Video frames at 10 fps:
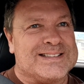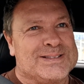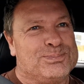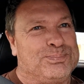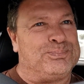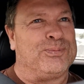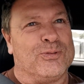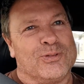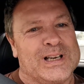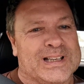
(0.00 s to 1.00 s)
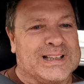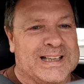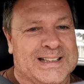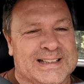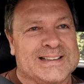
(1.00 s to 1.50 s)

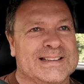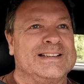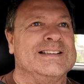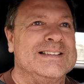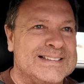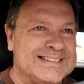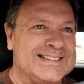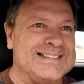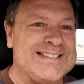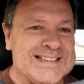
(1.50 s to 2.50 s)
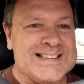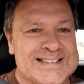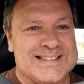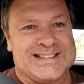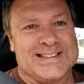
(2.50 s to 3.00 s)
brilliantly. And
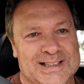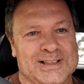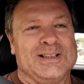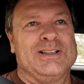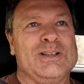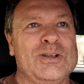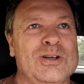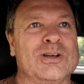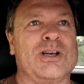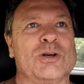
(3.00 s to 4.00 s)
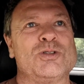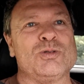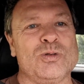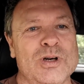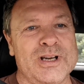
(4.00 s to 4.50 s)
just Oh, it goes
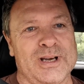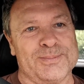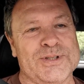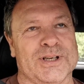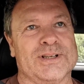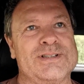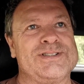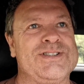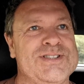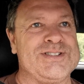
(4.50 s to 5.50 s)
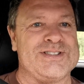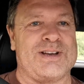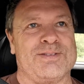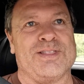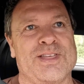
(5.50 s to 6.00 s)
right up to
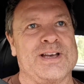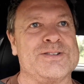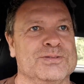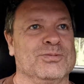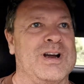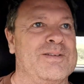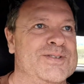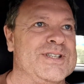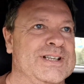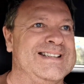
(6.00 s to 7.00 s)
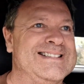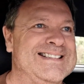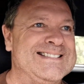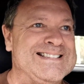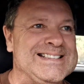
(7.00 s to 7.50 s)
7,000 revs and
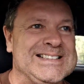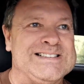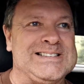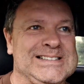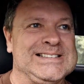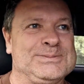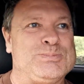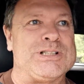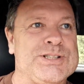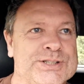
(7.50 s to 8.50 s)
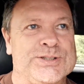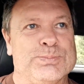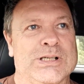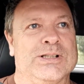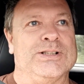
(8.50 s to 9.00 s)
it puts a
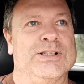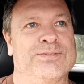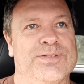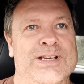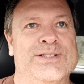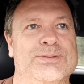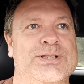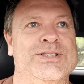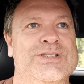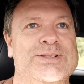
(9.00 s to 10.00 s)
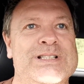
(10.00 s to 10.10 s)
smile on your face, which is